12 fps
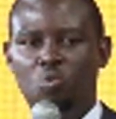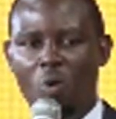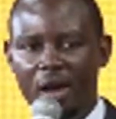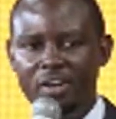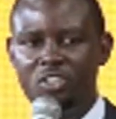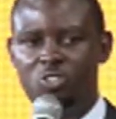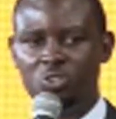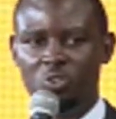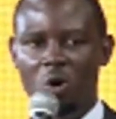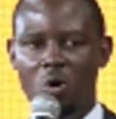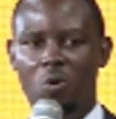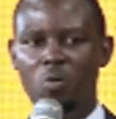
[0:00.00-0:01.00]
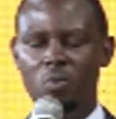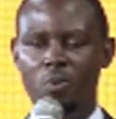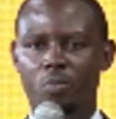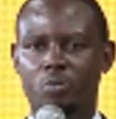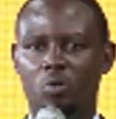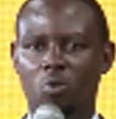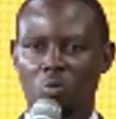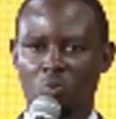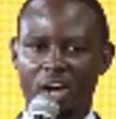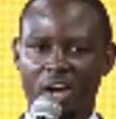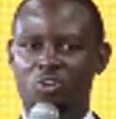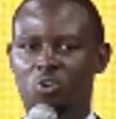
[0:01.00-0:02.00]
to want to know
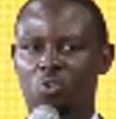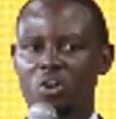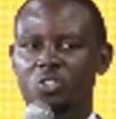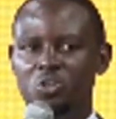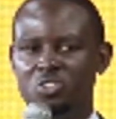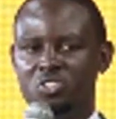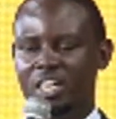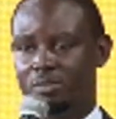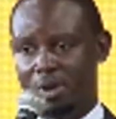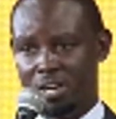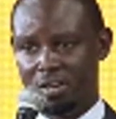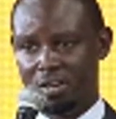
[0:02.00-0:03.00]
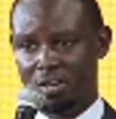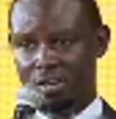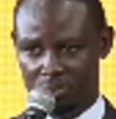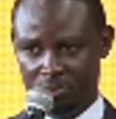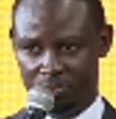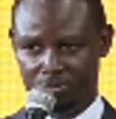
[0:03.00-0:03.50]
what you're going to use that money for.